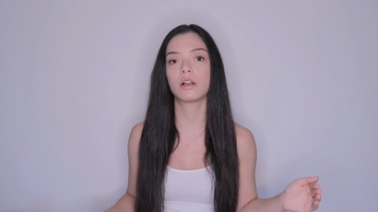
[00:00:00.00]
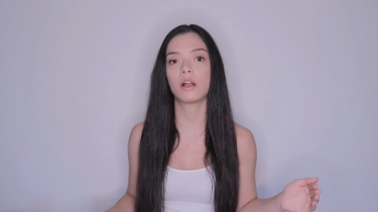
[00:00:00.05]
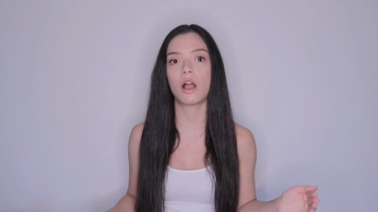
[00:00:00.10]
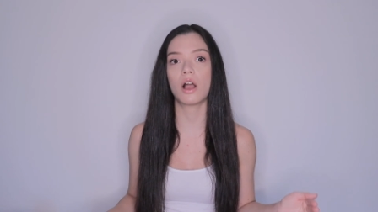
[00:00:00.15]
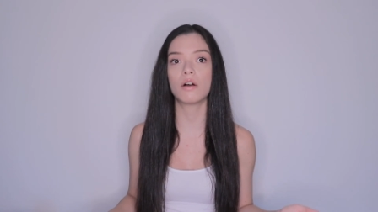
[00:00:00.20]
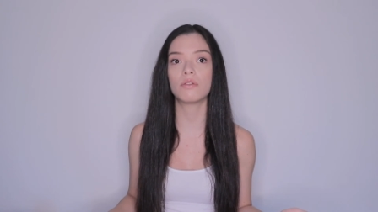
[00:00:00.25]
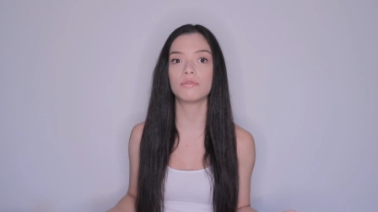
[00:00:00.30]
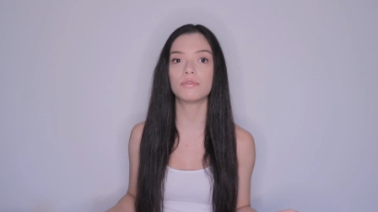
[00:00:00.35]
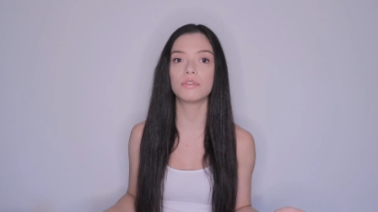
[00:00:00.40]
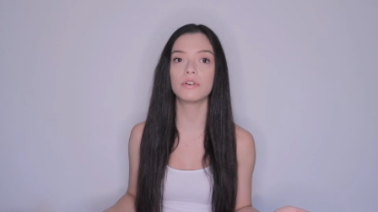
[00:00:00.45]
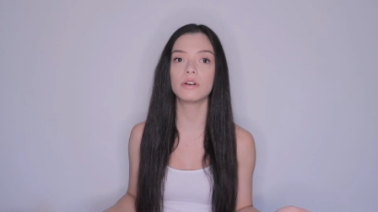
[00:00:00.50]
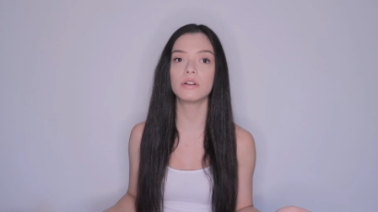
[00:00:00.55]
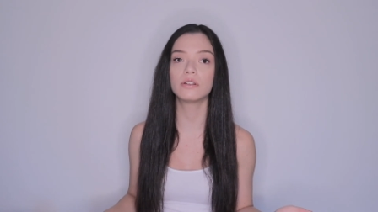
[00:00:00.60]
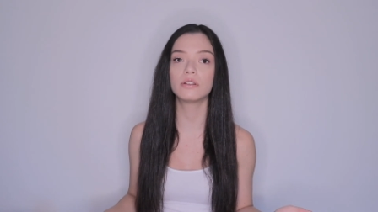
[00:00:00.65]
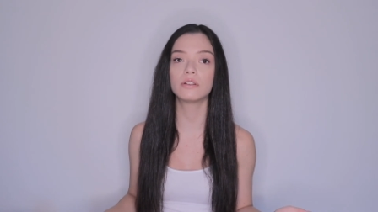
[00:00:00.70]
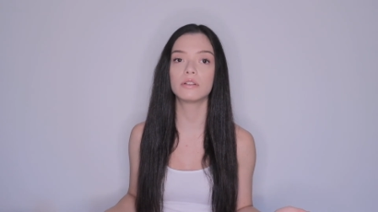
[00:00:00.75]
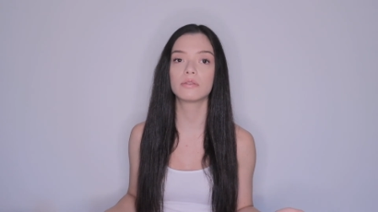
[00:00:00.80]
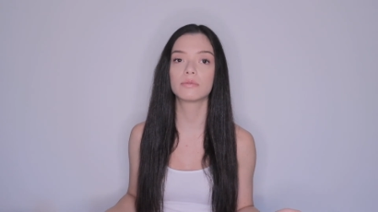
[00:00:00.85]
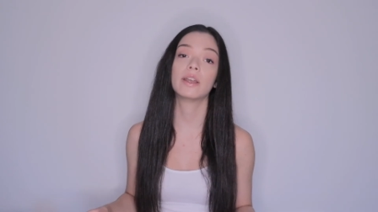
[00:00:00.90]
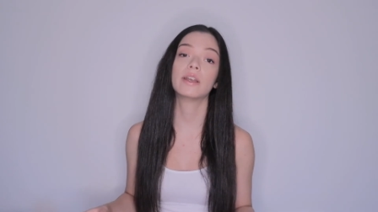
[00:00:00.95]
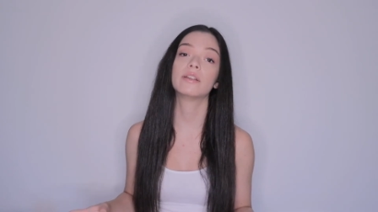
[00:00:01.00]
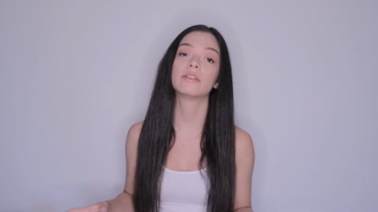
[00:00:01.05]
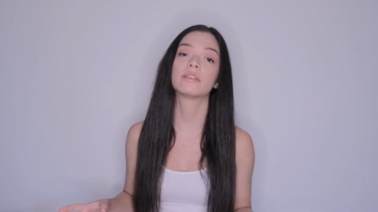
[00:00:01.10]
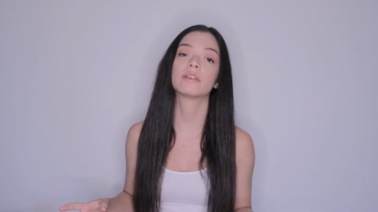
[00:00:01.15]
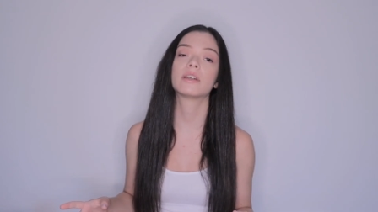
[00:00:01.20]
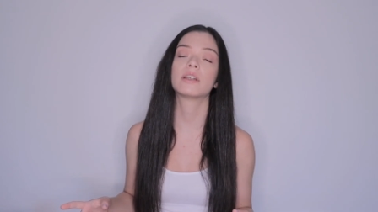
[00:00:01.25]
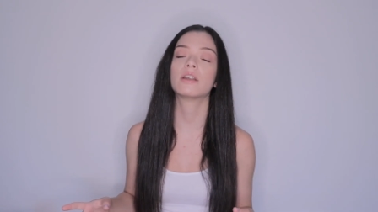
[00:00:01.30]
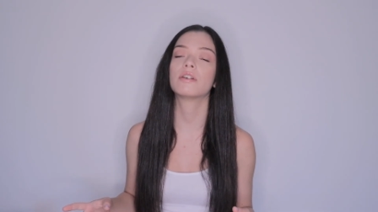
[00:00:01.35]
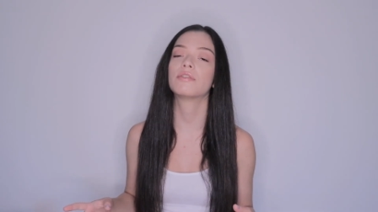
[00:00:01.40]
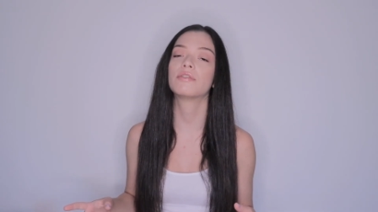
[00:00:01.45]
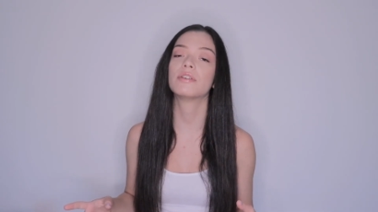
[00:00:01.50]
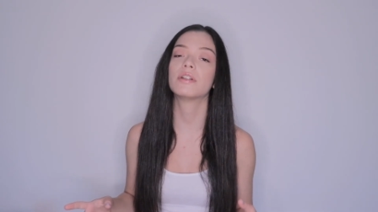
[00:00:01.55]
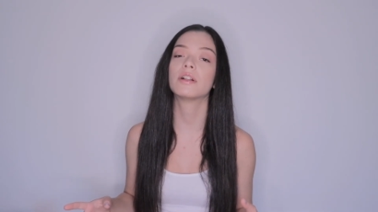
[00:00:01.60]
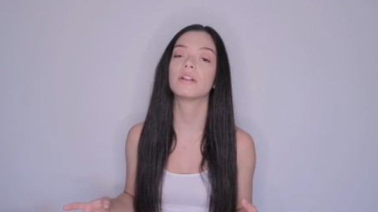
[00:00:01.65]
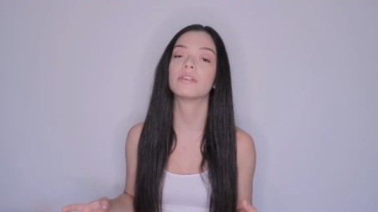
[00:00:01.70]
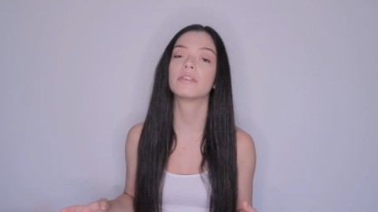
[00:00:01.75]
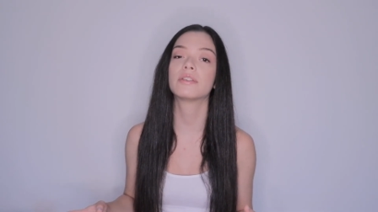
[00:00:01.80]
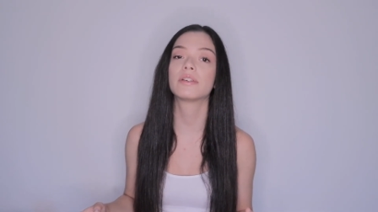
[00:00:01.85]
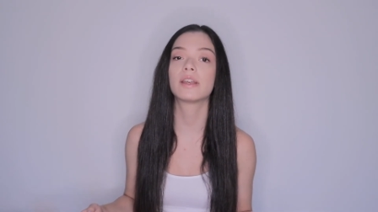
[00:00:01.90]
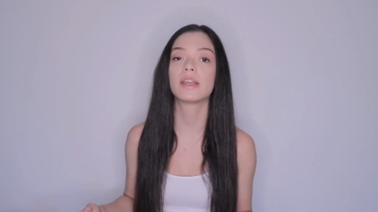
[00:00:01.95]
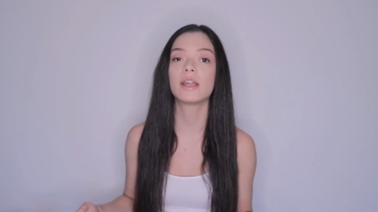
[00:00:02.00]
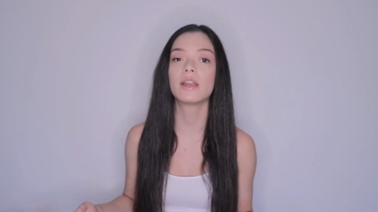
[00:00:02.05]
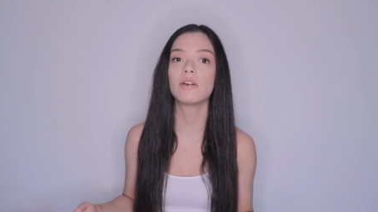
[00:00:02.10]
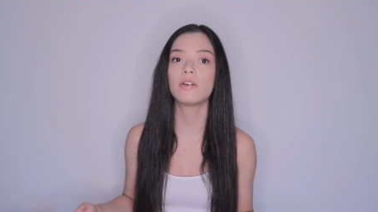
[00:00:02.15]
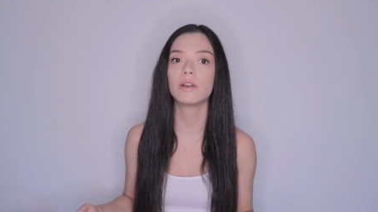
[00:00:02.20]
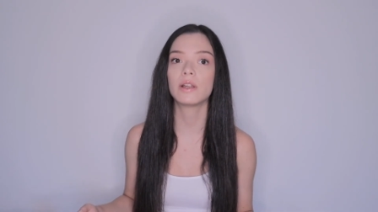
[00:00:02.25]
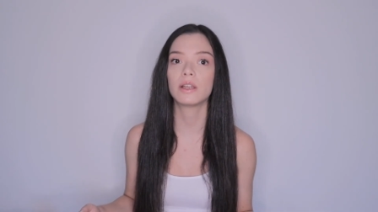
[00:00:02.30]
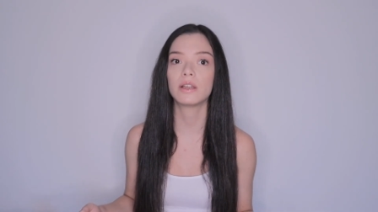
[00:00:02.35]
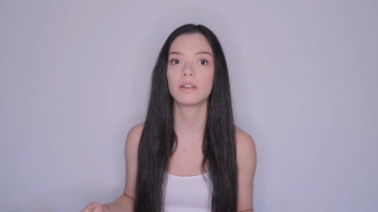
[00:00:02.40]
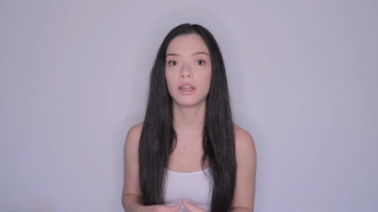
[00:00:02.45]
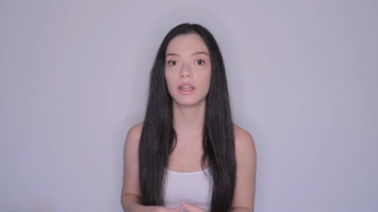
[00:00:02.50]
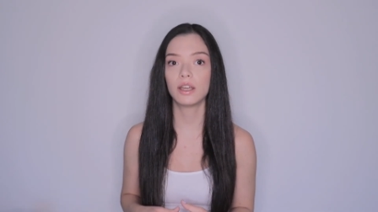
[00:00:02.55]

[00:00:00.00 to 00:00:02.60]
comfort, is gonna feel scary.